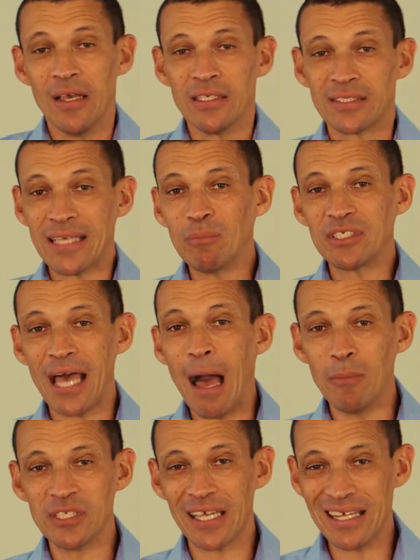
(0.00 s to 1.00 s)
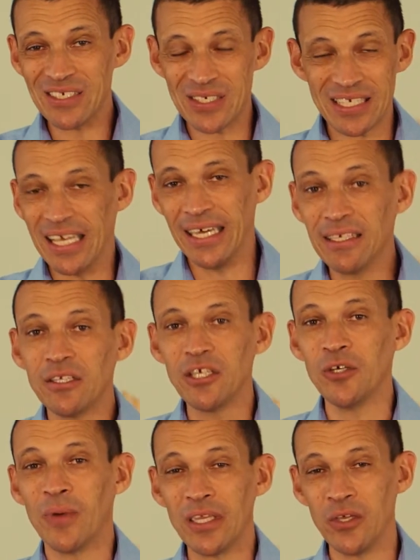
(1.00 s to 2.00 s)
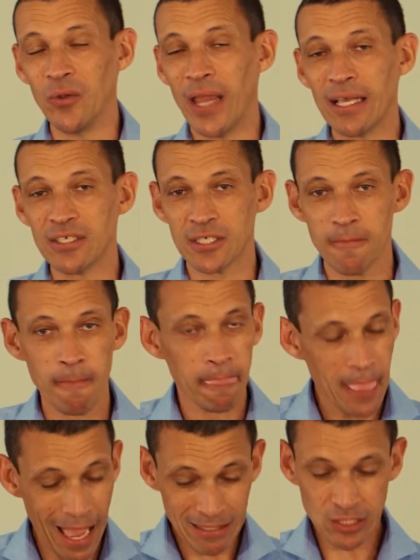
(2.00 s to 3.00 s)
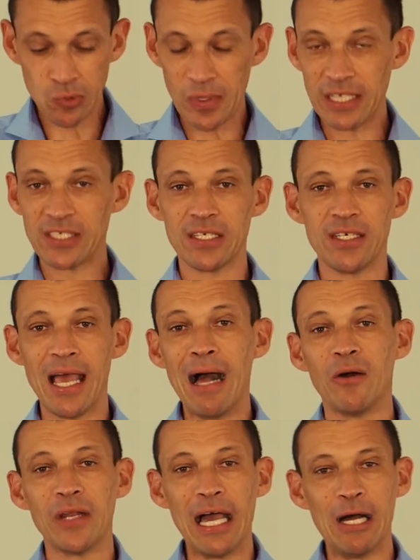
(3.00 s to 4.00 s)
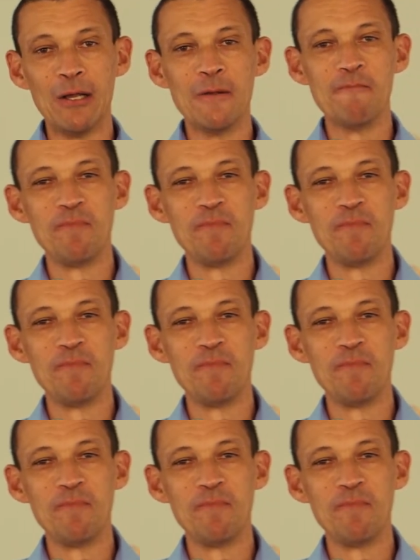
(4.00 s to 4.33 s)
Sometimes it can just hit you and you're like, I just want to sit down now.